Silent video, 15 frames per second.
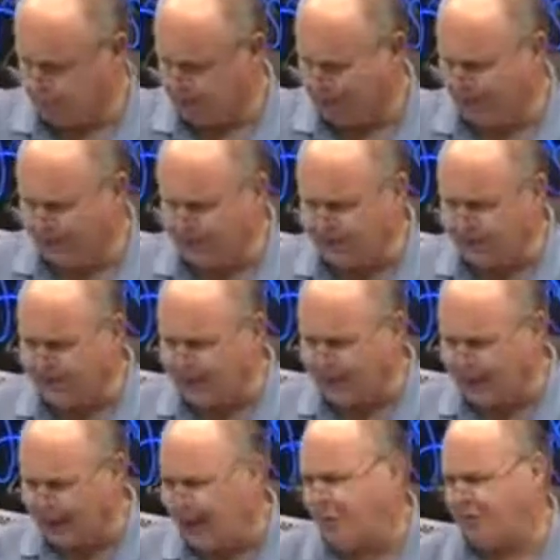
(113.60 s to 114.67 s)
Here's
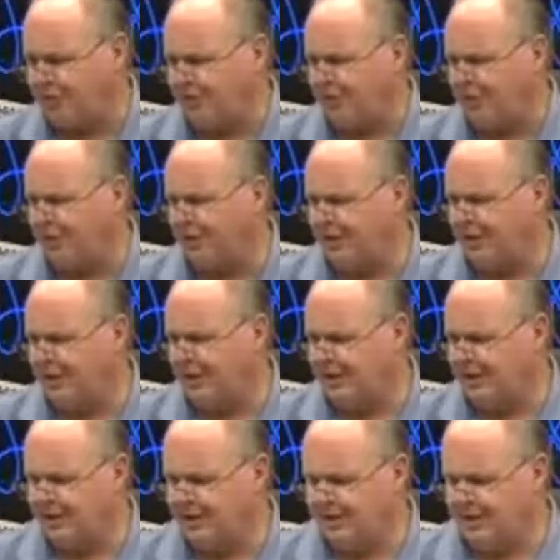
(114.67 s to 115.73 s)
something else
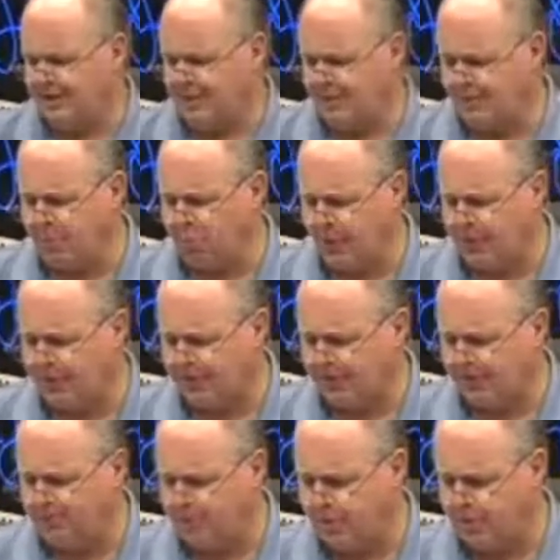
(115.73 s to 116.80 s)
from the
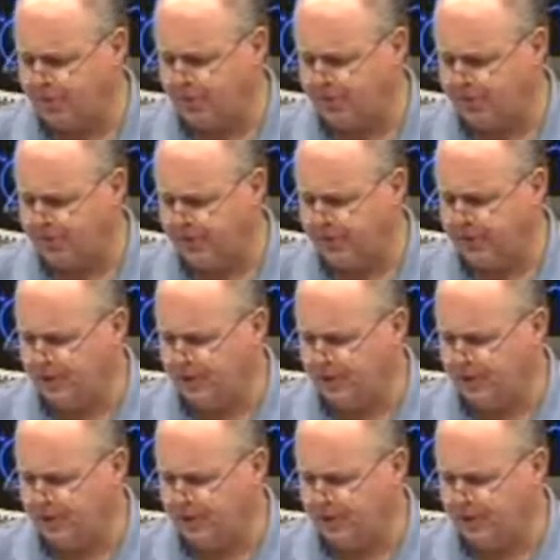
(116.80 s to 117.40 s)
Washington Post.